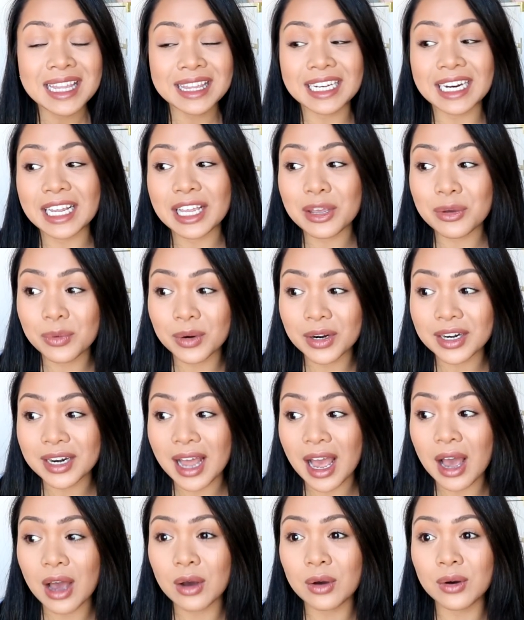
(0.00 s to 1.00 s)
that I can wear
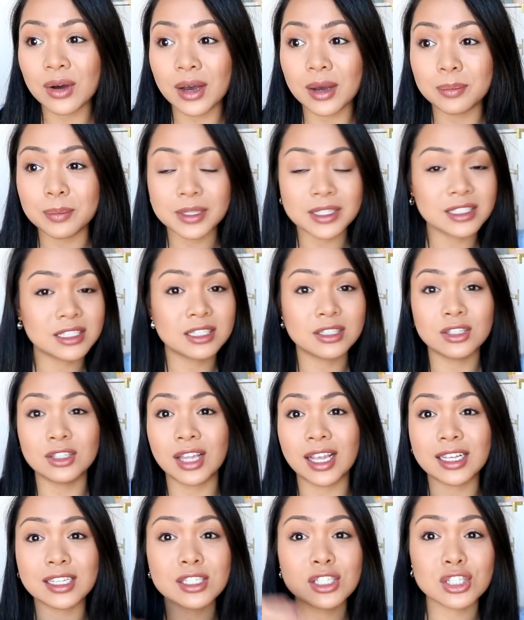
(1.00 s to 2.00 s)
now up until
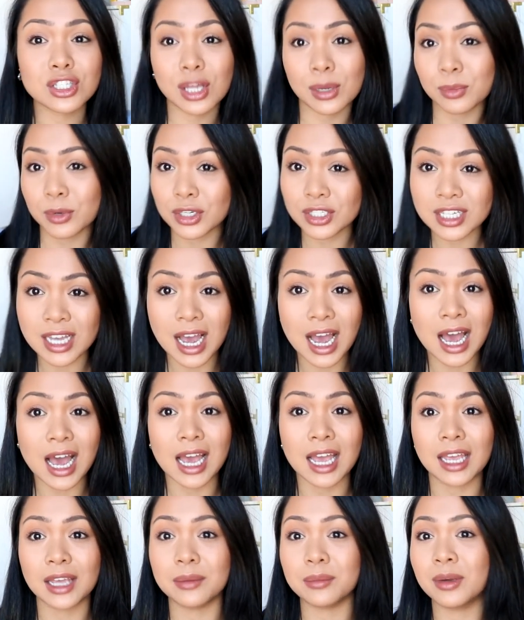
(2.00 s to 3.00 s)
like
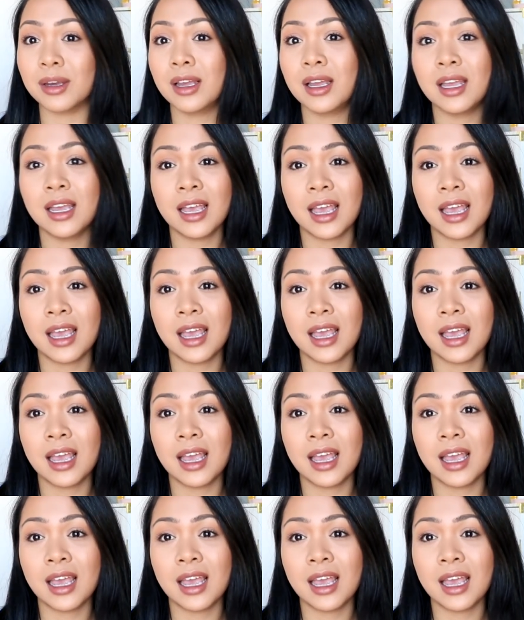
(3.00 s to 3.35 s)
summertime